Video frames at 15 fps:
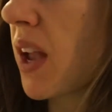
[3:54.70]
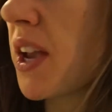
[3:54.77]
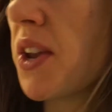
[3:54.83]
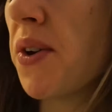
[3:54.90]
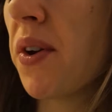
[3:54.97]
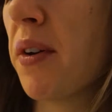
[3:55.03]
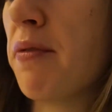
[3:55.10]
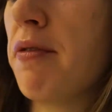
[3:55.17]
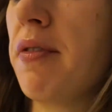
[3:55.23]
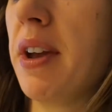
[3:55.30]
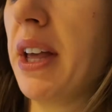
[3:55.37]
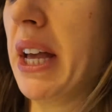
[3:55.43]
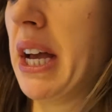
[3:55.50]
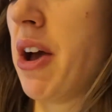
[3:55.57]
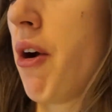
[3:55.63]
You can
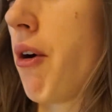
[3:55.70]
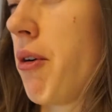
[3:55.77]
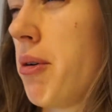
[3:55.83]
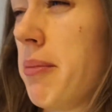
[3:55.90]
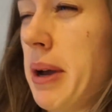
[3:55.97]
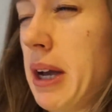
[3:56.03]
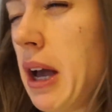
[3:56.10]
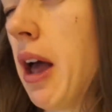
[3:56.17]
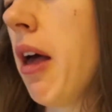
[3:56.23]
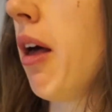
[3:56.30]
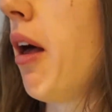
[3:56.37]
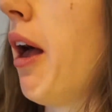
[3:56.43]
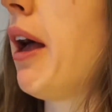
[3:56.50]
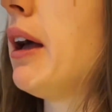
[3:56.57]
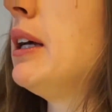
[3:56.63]
feel it. Oh my
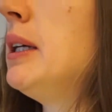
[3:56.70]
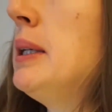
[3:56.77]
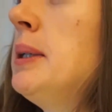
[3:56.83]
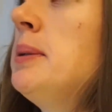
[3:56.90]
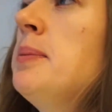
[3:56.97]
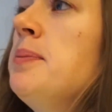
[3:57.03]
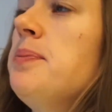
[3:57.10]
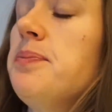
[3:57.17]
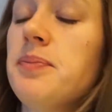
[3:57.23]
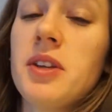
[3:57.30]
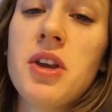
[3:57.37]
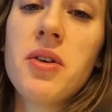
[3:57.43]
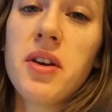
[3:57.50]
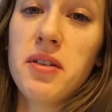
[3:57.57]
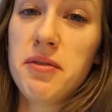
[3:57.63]
God.
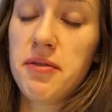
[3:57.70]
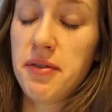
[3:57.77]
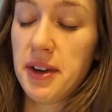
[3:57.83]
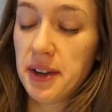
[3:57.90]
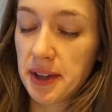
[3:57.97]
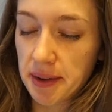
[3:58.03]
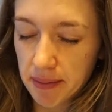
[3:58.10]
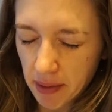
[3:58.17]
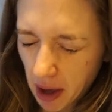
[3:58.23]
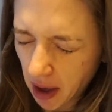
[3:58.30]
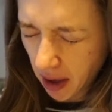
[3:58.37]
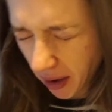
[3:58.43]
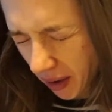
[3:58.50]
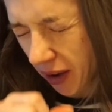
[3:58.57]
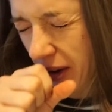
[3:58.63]
You can feel it.
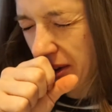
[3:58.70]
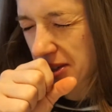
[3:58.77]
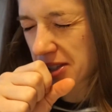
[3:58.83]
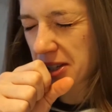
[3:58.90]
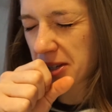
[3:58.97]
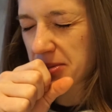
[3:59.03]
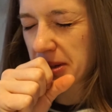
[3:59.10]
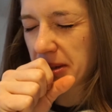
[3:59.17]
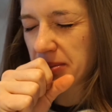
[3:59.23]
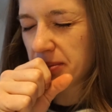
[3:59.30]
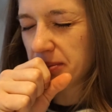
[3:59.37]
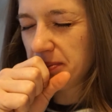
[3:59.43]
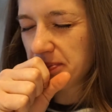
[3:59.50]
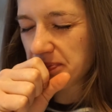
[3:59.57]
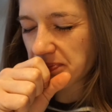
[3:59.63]
Oh, excuse me.